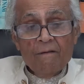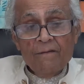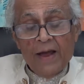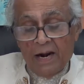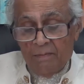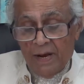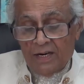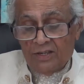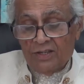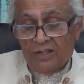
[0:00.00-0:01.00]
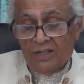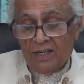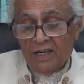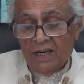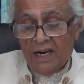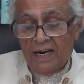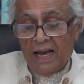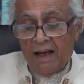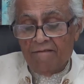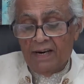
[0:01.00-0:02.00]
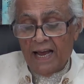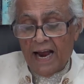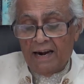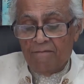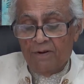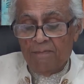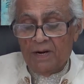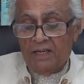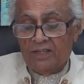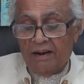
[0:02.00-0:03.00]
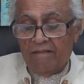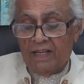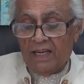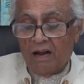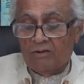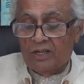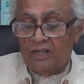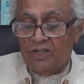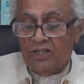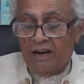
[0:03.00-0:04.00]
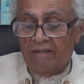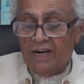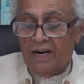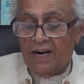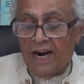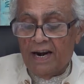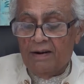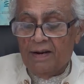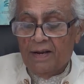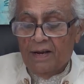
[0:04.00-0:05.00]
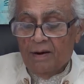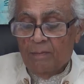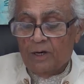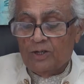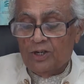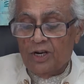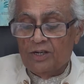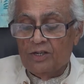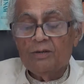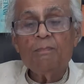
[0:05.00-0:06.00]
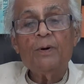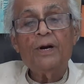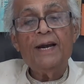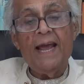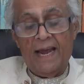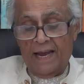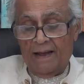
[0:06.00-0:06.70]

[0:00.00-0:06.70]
That means India will add 57,700 persons per day.